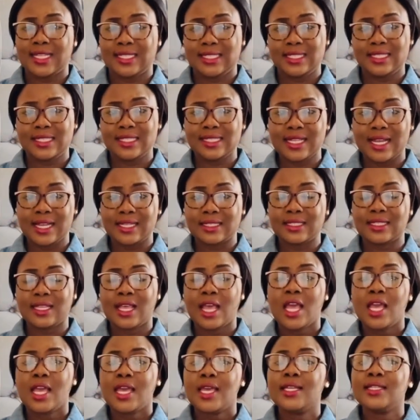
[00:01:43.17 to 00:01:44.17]
assistant
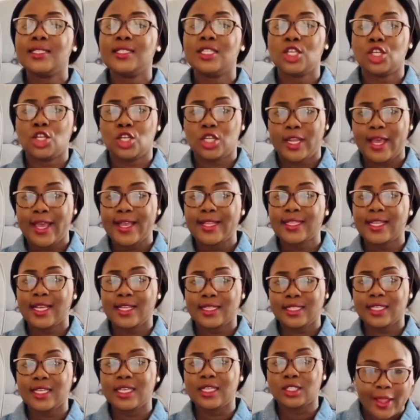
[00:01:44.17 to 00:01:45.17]
in the
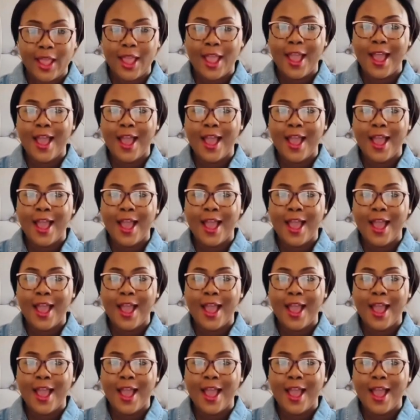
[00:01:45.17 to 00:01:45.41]
United Kingdom.